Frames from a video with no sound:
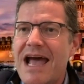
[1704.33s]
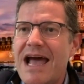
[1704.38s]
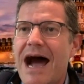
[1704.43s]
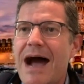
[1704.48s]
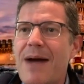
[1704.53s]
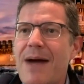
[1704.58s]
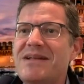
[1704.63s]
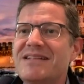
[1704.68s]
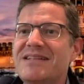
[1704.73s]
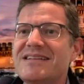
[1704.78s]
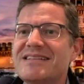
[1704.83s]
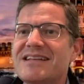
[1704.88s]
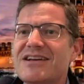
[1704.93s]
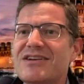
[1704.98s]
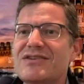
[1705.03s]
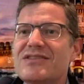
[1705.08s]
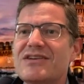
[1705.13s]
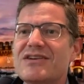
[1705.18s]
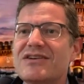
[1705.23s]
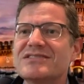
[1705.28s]
I mean to tell
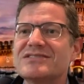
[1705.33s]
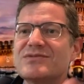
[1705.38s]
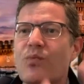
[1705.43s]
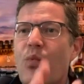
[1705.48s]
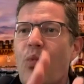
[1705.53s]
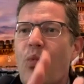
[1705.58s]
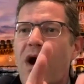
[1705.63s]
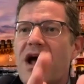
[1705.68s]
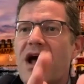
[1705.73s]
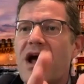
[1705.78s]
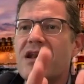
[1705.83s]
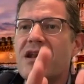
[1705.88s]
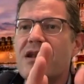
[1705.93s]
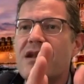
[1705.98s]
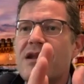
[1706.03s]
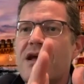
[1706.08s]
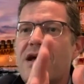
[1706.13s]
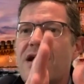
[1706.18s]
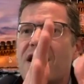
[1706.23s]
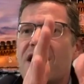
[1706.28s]
you, there is one